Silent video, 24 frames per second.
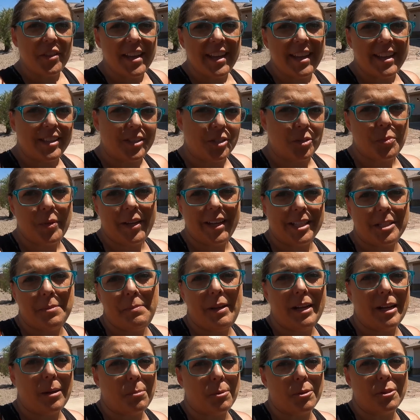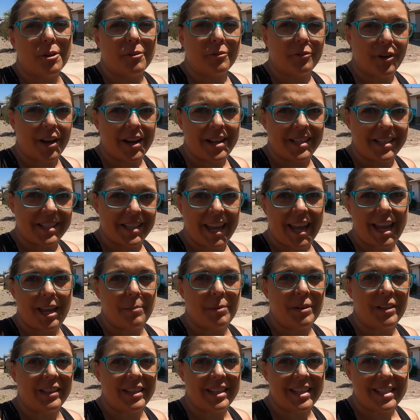thing is, is we get to meet up with our friends
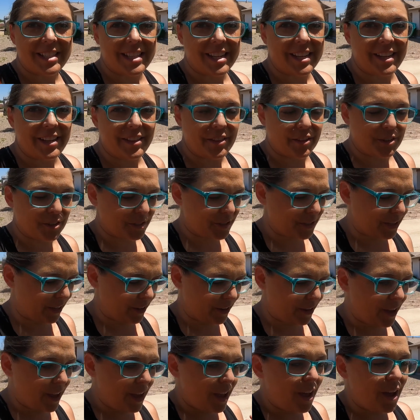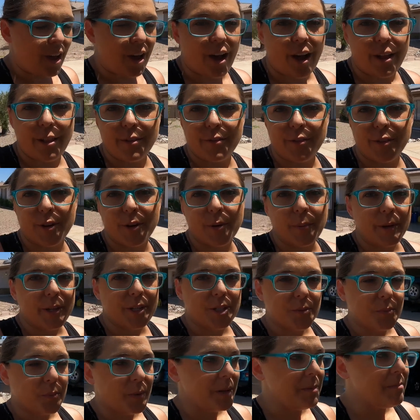Gabe and Alyssa and their son Oliver,
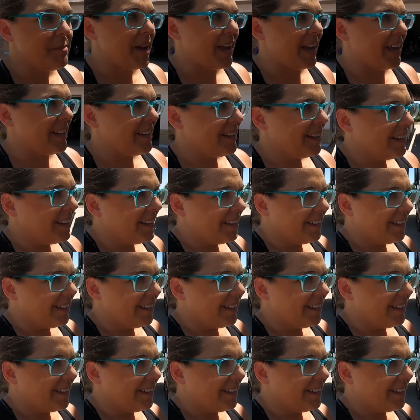which we met